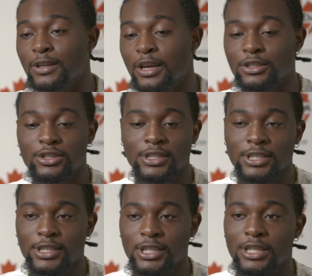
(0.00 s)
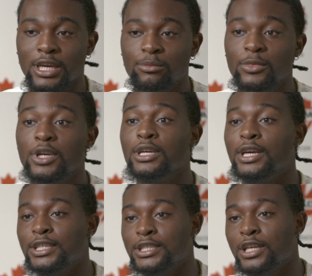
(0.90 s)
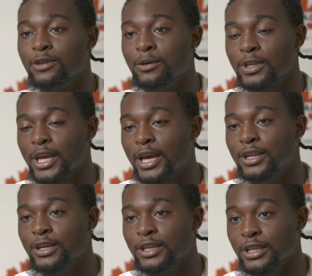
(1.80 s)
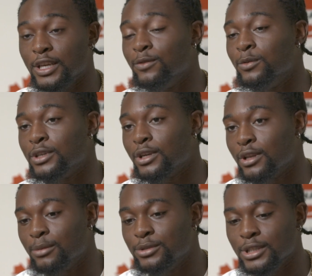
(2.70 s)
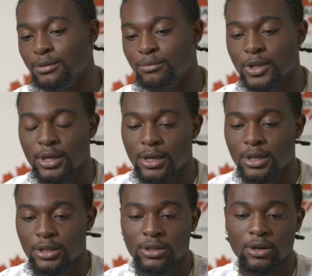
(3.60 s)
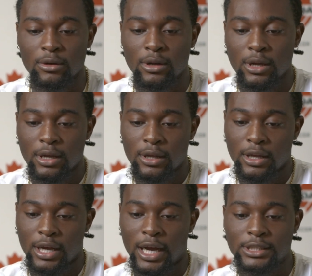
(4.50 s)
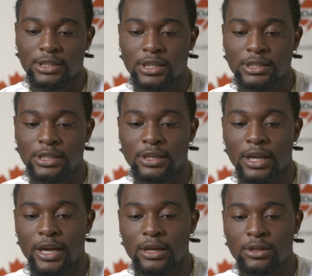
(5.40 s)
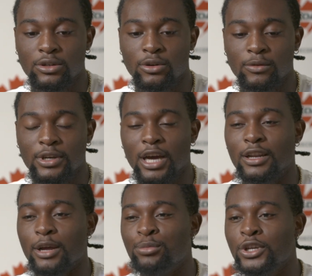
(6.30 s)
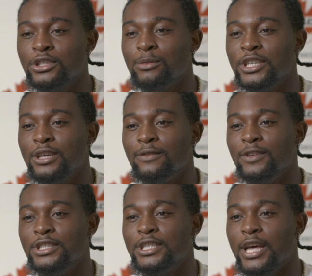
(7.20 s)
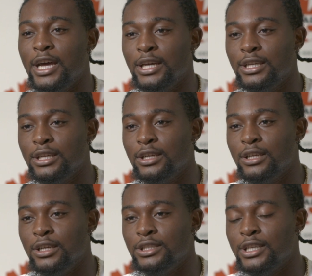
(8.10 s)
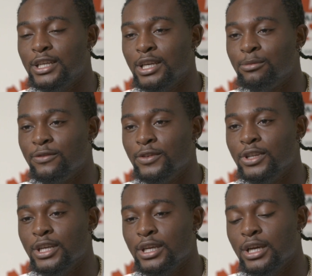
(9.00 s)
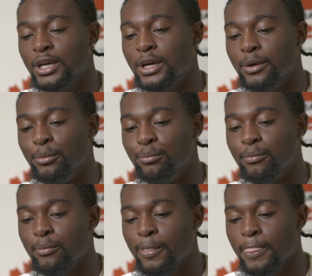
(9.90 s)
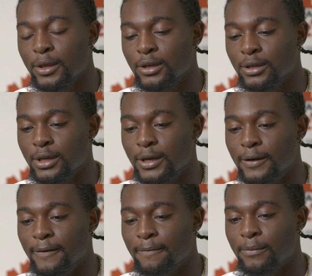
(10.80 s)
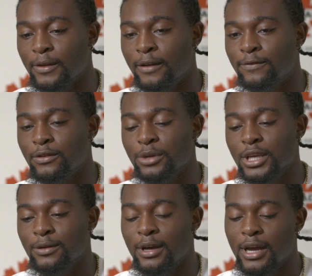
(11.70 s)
and just to see them accelerate with Canada and even with their clubs team, I started to kind of picture myself into that type of feeling. And for me,